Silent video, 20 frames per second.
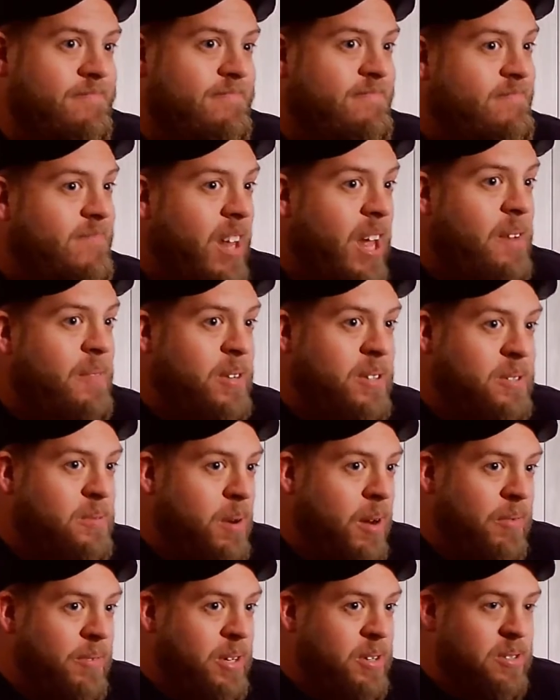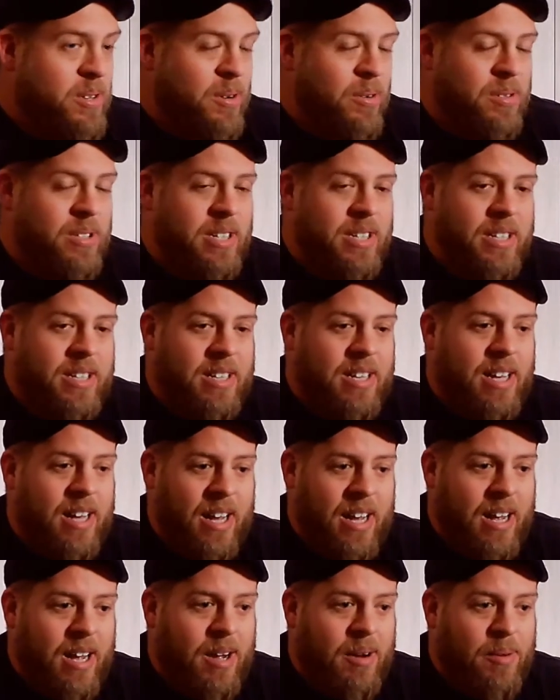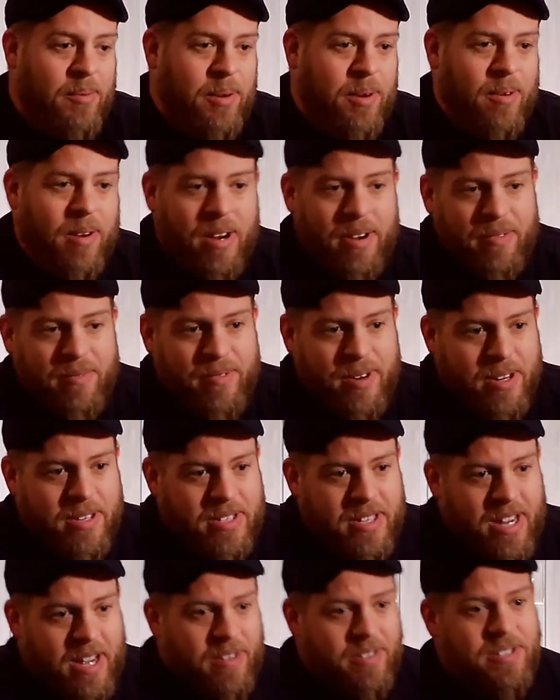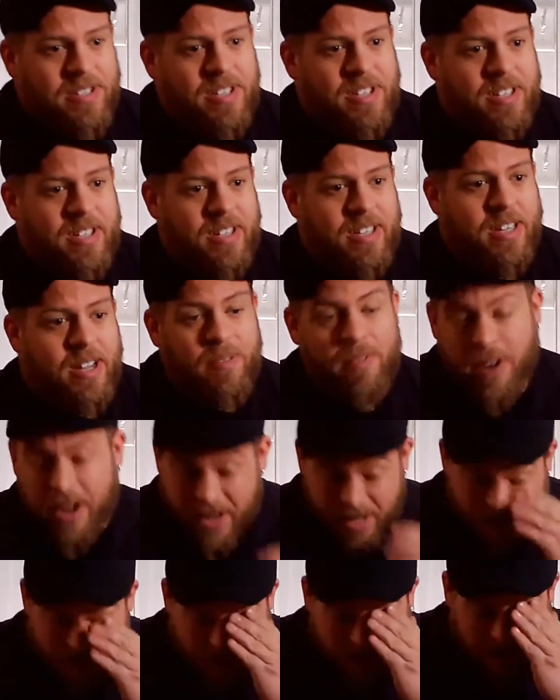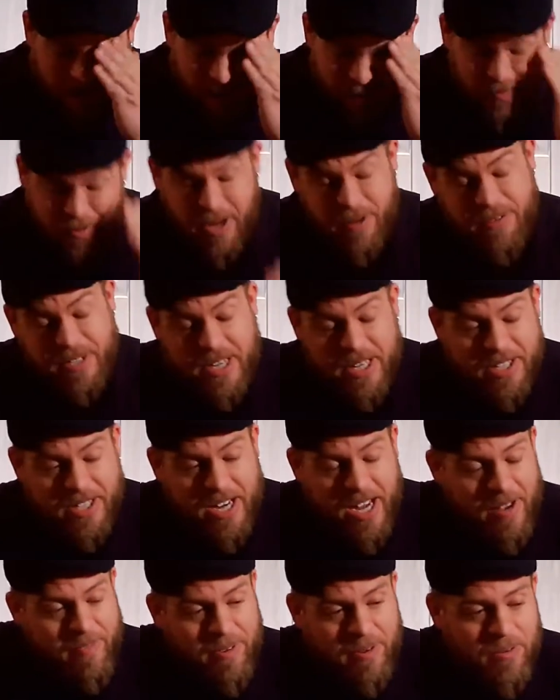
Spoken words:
11, 12 years old. We were at a friend's house. His band was actually having a